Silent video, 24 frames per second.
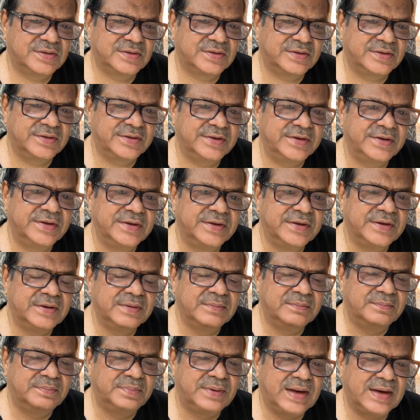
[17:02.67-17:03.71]
the
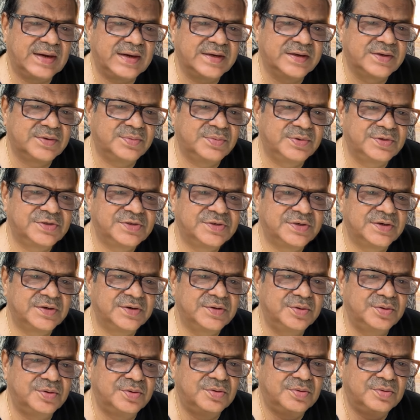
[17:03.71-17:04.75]
planet which, you
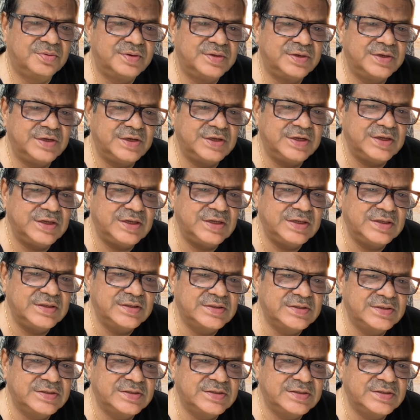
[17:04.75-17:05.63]
know, is